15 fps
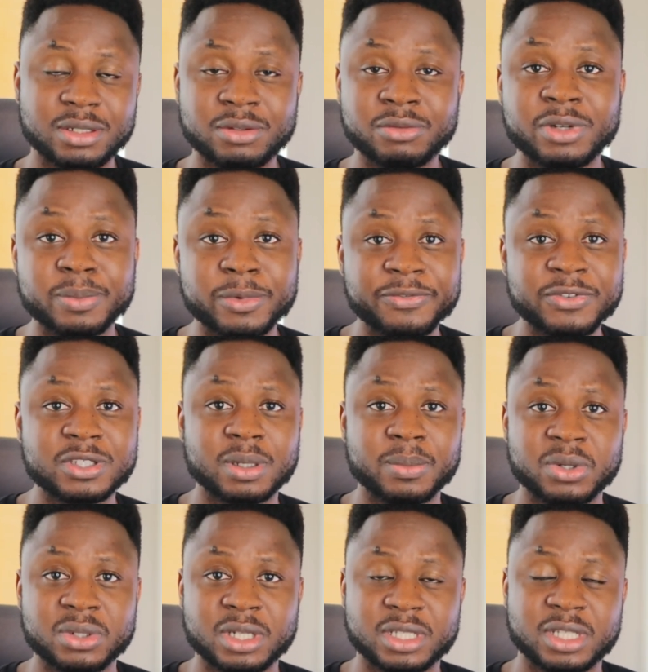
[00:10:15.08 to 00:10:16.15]
removing some
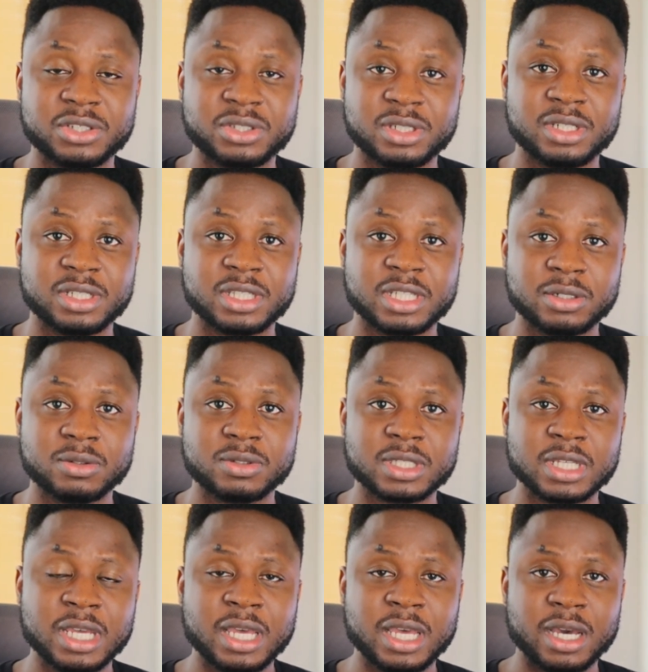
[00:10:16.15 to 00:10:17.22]
unnecessary details,
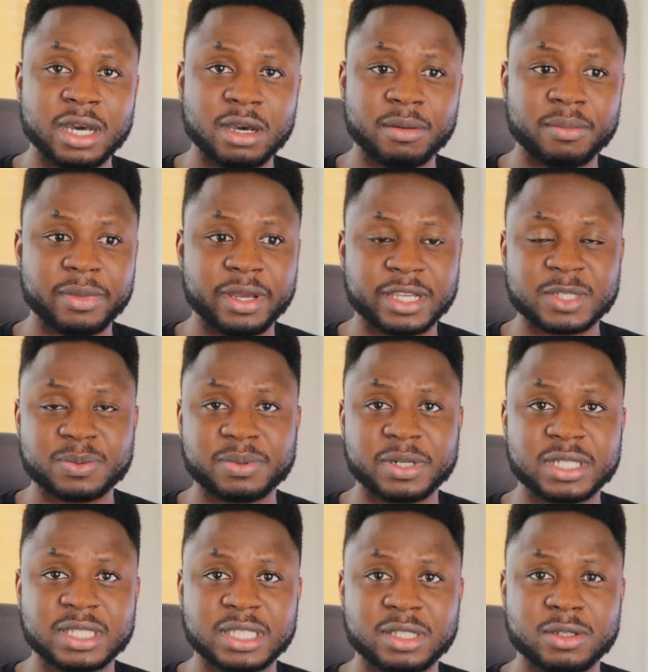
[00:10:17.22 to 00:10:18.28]

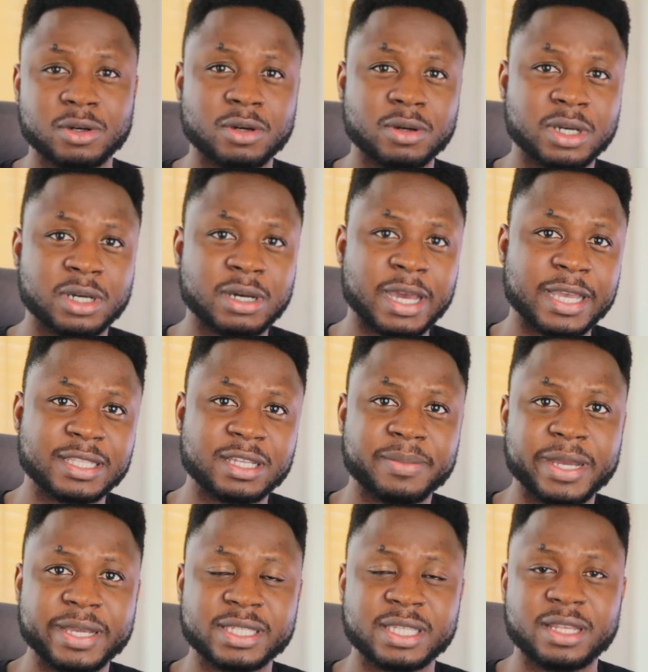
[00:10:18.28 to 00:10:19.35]
expressing or
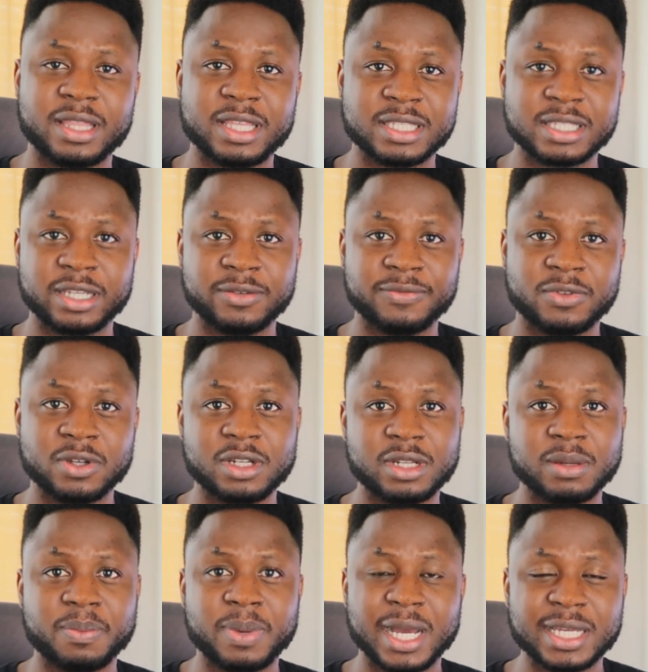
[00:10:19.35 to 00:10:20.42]
itemizing the things that you've done in
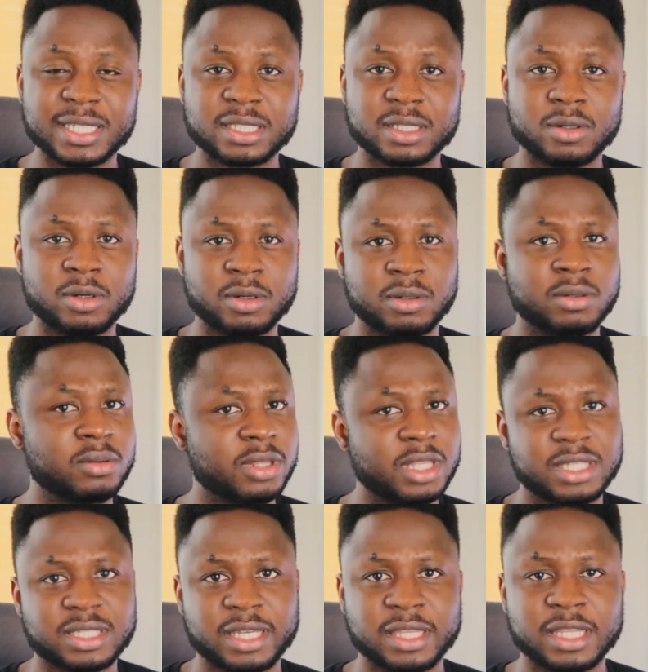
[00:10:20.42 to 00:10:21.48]
the past or
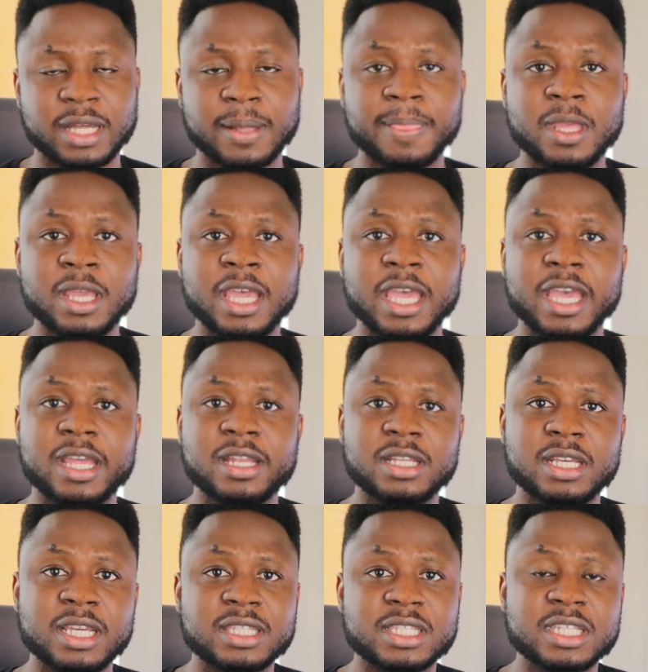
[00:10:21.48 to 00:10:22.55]
things like that. And
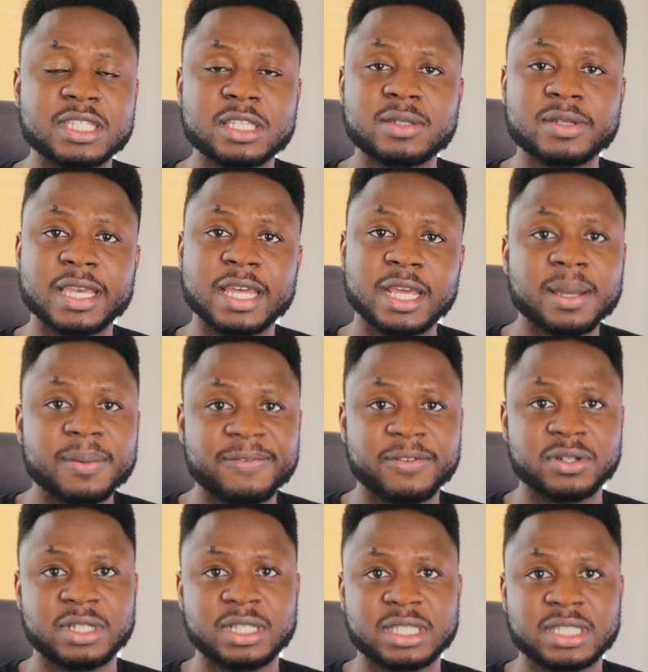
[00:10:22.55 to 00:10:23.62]
it's easy to get help
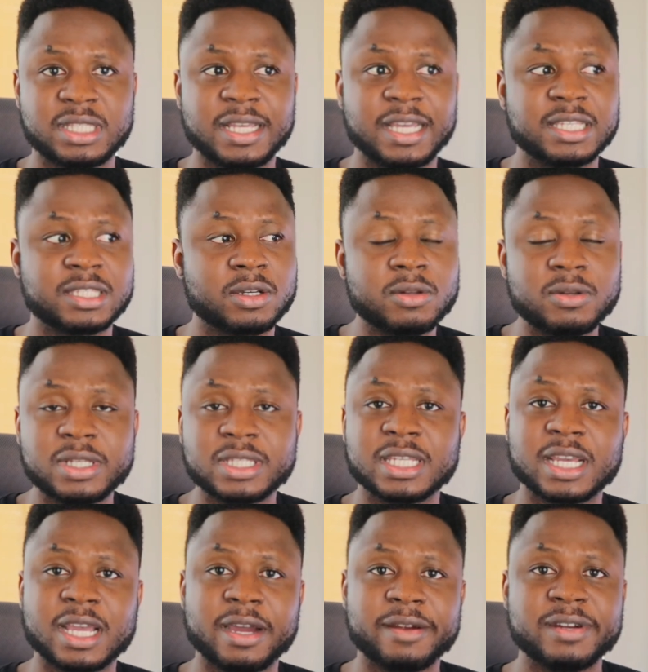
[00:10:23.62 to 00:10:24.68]
for this. There is always a
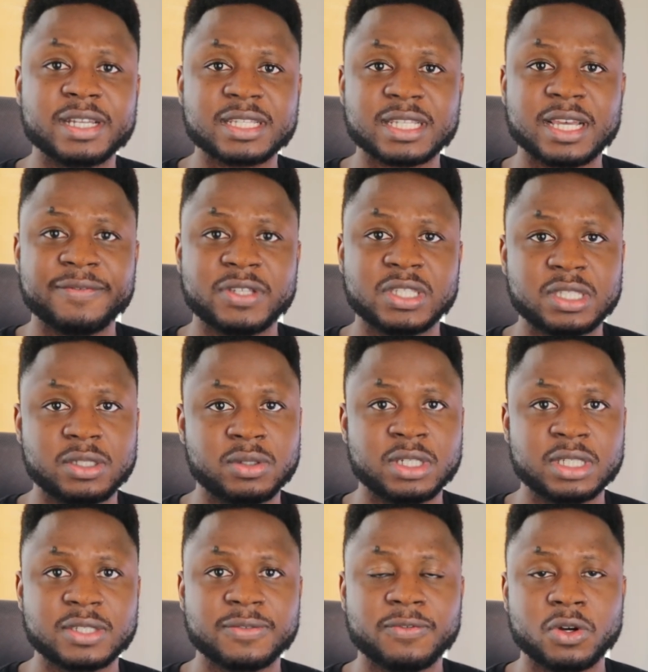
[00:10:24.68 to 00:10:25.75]
career service
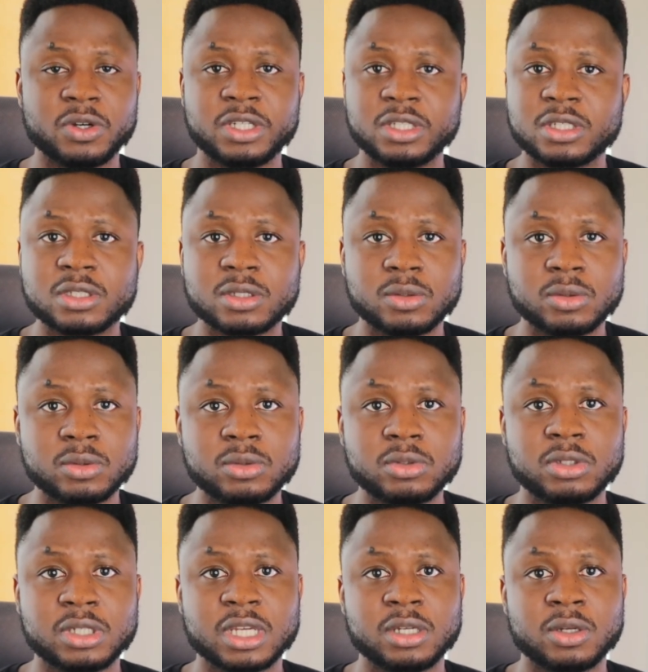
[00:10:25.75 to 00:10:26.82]
unit for each school.
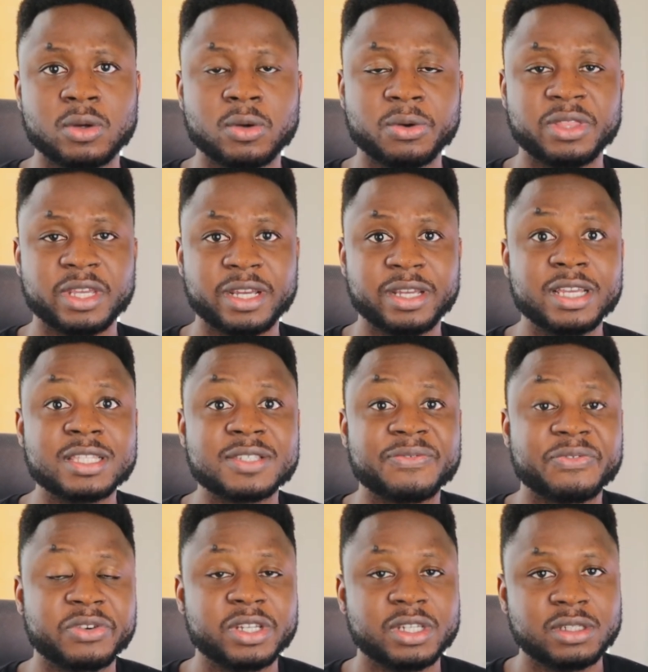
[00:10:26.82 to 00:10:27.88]
You can go there. It's
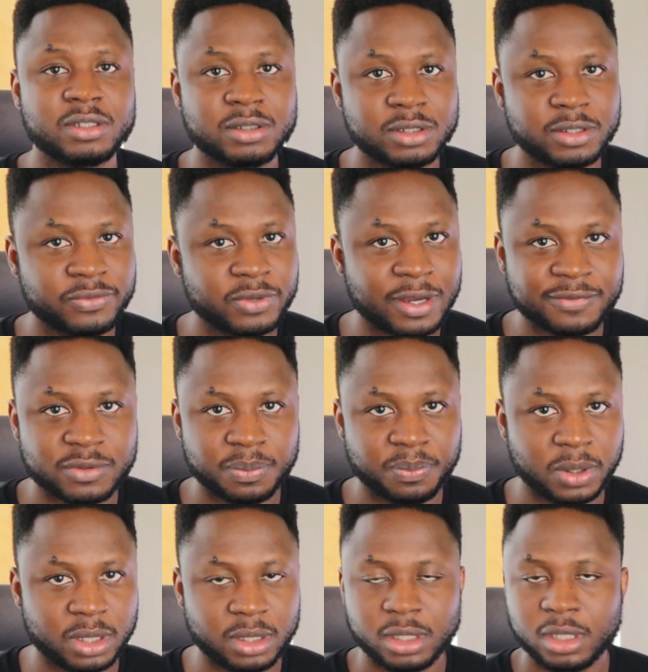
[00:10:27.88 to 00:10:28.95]
free. You don't even have to
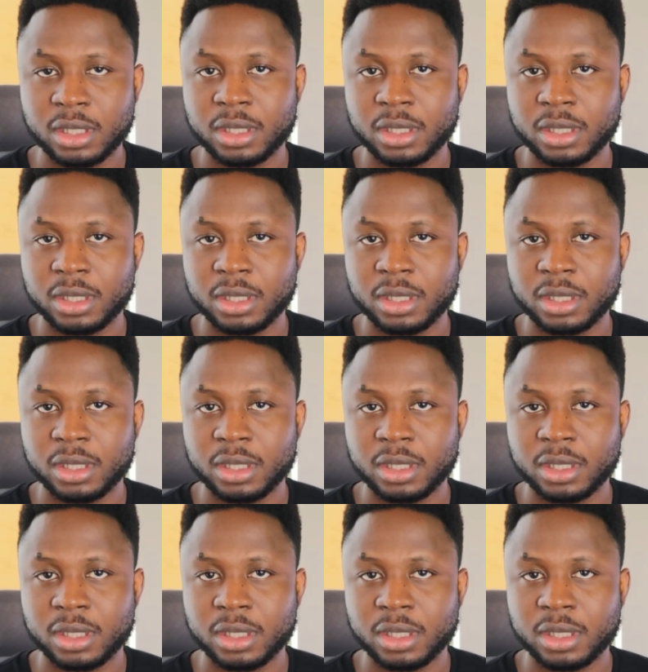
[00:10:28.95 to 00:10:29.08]
pay.